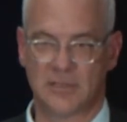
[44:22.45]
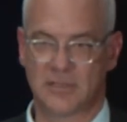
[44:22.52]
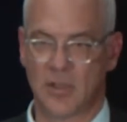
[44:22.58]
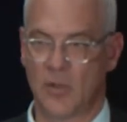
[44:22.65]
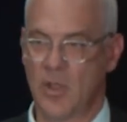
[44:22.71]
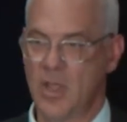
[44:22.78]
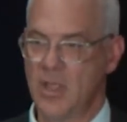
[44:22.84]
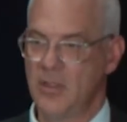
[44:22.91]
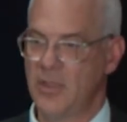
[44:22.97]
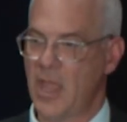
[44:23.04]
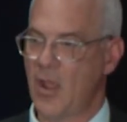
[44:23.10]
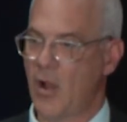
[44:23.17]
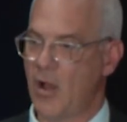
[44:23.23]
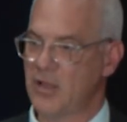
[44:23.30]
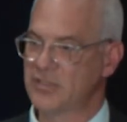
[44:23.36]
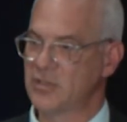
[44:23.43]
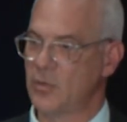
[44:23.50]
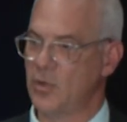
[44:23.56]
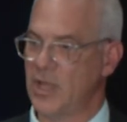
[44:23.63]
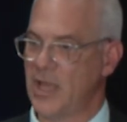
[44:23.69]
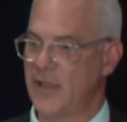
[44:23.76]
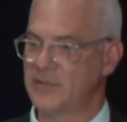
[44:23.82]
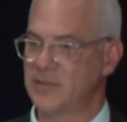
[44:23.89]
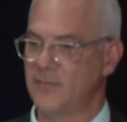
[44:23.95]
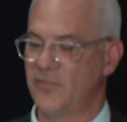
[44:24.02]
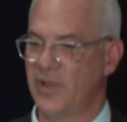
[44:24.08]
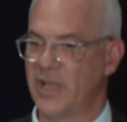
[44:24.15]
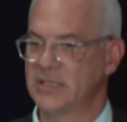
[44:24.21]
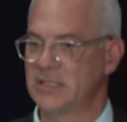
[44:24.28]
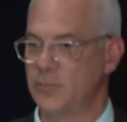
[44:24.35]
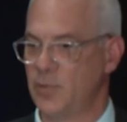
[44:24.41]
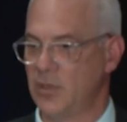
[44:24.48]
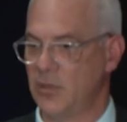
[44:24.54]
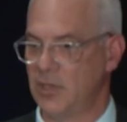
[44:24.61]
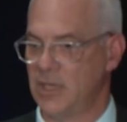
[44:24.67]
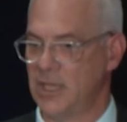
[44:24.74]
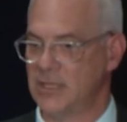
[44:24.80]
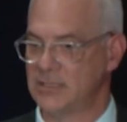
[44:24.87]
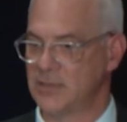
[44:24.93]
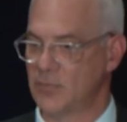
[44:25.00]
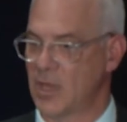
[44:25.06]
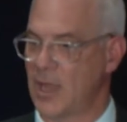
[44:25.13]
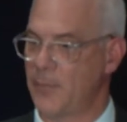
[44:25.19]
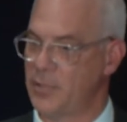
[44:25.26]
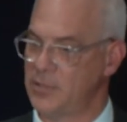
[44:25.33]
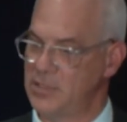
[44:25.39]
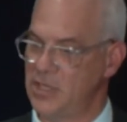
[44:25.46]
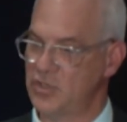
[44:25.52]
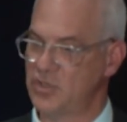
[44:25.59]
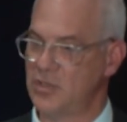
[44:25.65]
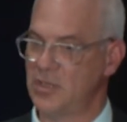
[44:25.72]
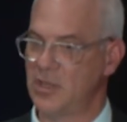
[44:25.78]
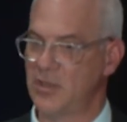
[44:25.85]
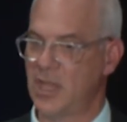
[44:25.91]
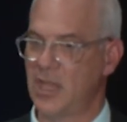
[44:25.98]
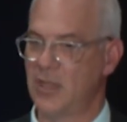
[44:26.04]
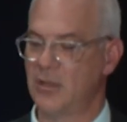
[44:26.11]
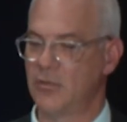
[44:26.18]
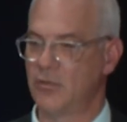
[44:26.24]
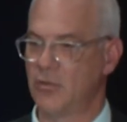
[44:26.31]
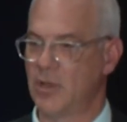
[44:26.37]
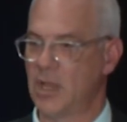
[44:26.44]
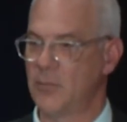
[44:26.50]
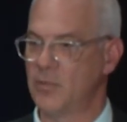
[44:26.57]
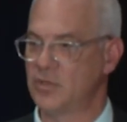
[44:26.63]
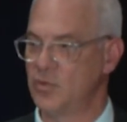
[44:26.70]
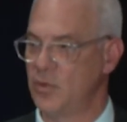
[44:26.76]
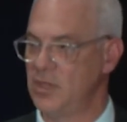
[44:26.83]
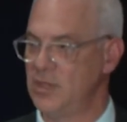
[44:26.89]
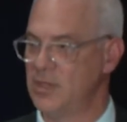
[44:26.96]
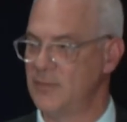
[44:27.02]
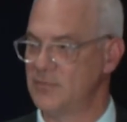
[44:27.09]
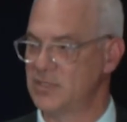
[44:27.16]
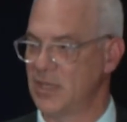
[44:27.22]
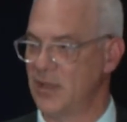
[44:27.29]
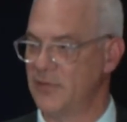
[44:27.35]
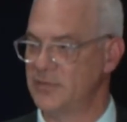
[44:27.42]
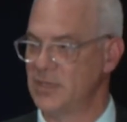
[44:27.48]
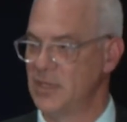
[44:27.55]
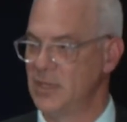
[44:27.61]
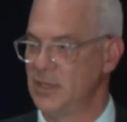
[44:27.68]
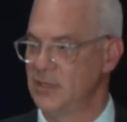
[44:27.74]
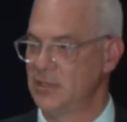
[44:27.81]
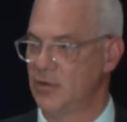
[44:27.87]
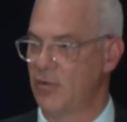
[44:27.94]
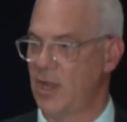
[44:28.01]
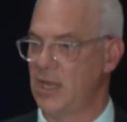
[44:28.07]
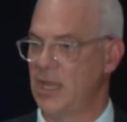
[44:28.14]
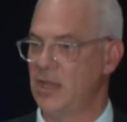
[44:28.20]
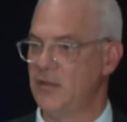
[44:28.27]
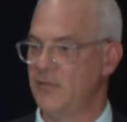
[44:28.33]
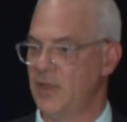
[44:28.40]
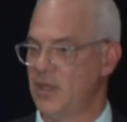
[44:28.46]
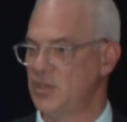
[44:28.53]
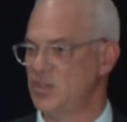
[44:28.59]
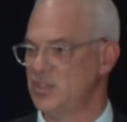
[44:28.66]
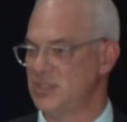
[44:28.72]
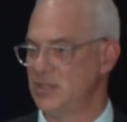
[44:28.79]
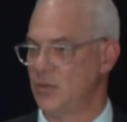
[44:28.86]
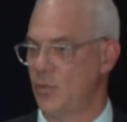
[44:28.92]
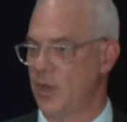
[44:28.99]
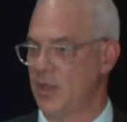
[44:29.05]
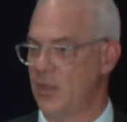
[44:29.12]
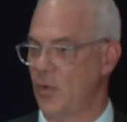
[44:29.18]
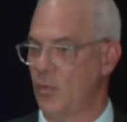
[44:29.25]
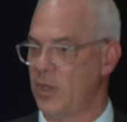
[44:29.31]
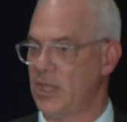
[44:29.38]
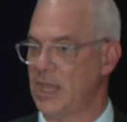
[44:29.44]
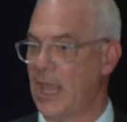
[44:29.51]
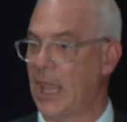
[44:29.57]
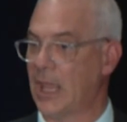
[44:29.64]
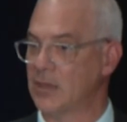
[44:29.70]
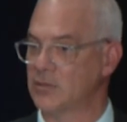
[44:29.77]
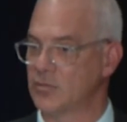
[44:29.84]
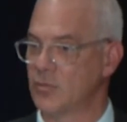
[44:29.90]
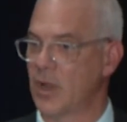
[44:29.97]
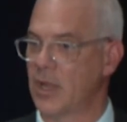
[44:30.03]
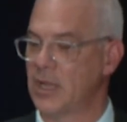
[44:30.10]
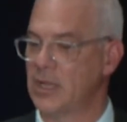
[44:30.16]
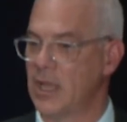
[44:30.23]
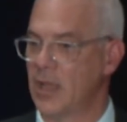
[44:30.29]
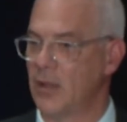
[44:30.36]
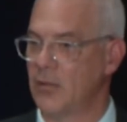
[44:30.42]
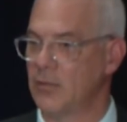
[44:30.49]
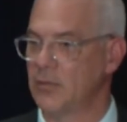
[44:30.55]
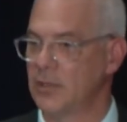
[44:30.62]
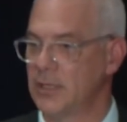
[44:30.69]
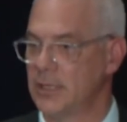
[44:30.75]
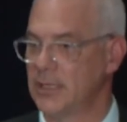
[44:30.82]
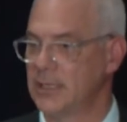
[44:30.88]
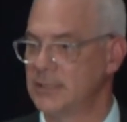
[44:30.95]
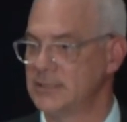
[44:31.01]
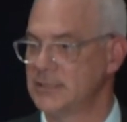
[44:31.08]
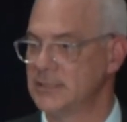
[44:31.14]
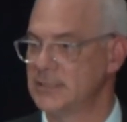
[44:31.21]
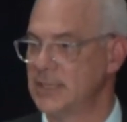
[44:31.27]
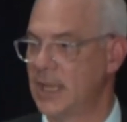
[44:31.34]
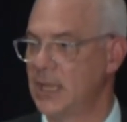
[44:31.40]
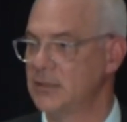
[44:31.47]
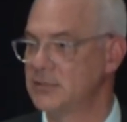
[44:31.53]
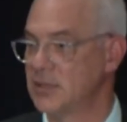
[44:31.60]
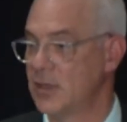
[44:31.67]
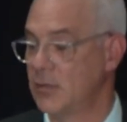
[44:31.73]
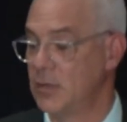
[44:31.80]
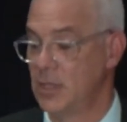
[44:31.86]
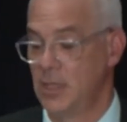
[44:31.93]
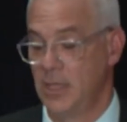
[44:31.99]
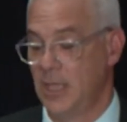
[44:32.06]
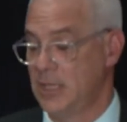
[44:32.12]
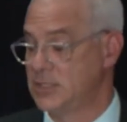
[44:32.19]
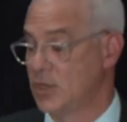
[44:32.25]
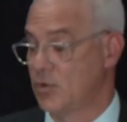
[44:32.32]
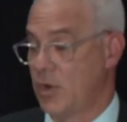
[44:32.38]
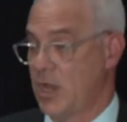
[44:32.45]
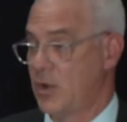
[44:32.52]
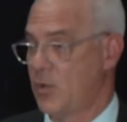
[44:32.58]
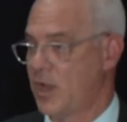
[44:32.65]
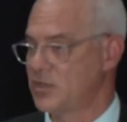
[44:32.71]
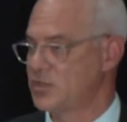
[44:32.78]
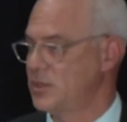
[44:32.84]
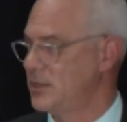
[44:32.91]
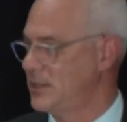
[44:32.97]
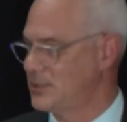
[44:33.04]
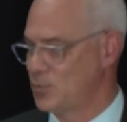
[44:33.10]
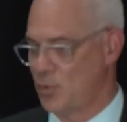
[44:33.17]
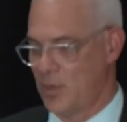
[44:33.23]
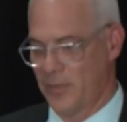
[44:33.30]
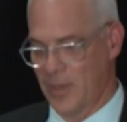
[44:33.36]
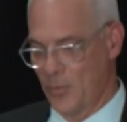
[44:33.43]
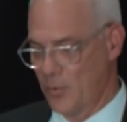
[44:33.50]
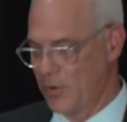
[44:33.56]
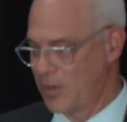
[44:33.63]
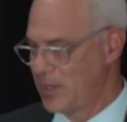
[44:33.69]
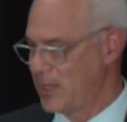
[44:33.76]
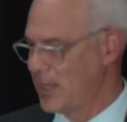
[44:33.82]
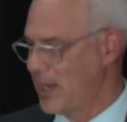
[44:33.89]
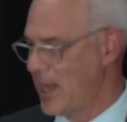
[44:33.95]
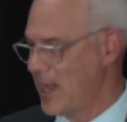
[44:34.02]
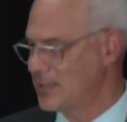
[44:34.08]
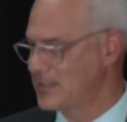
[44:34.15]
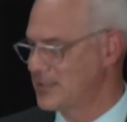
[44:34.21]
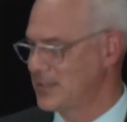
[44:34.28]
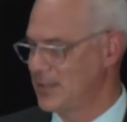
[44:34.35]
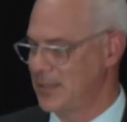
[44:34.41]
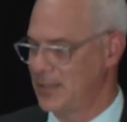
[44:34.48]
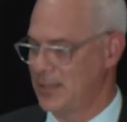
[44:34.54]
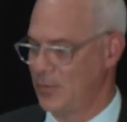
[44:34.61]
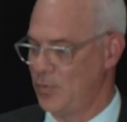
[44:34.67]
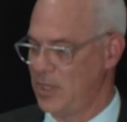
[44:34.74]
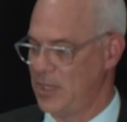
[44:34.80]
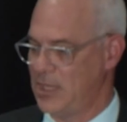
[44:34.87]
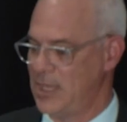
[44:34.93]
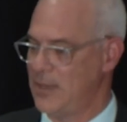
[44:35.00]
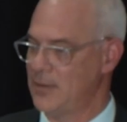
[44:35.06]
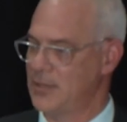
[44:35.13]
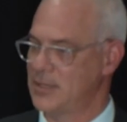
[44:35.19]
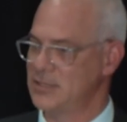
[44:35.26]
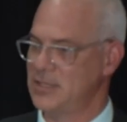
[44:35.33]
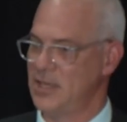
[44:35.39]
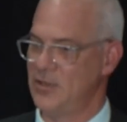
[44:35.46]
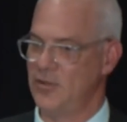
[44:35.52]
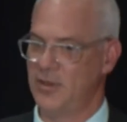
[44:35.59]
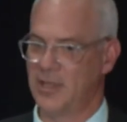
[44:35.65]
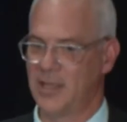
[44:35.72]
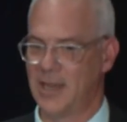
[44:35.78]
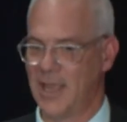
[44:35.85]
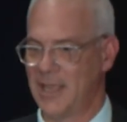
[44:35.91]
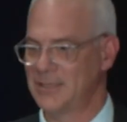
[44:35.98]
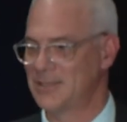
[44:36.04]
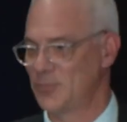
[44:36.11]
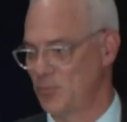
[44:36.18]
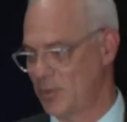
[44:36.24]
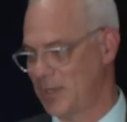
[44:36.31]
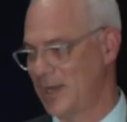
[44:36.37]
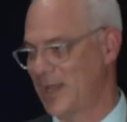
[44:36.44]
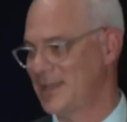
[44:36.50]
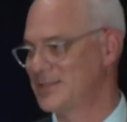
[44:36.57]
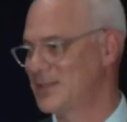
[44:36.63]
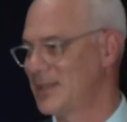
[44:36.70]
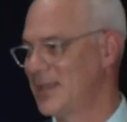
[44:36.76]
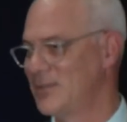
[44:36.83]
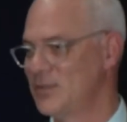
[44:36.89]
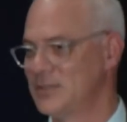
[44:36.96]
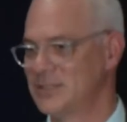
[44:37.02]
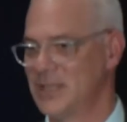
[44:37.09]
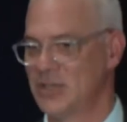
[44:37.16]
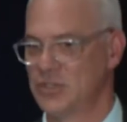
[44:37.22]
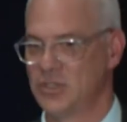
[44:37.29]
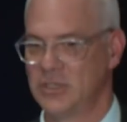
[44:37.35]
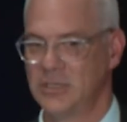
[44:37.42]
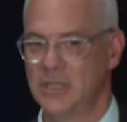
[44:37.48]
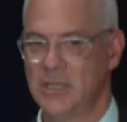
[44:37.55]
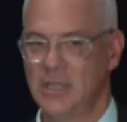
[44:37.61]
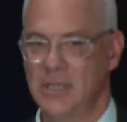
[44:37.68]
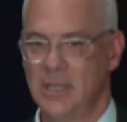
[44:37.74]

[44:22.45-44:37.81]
So they also will have some flexibility and some competition that they can create between themselves to create innovations in the way that we can't right now as the state. So it's a great question. It's one that we're going to get asked, and we continue to get asked, and we'll get asked again this session.